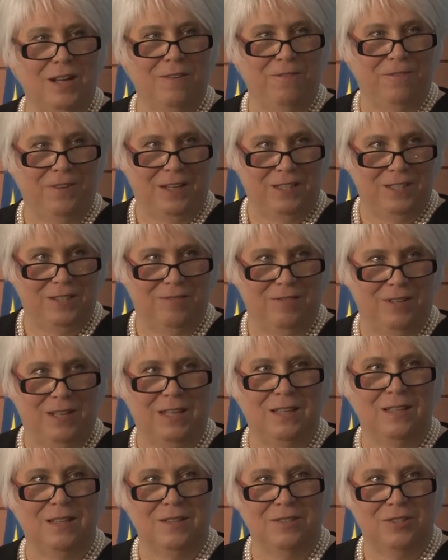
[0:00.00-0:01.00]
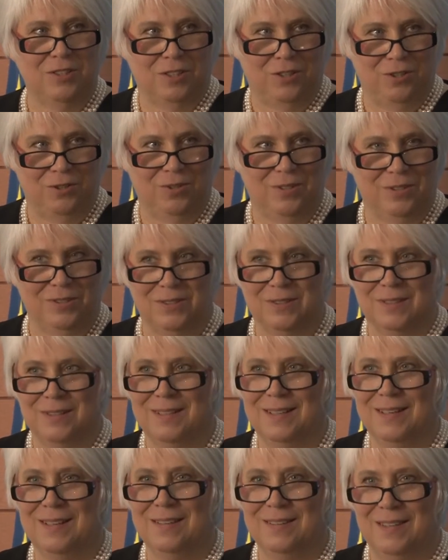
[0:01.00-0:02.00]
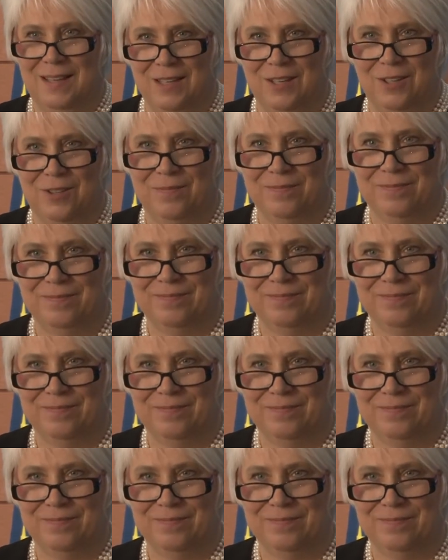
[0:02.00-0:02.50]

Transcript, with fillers: effectively secured. Thank you.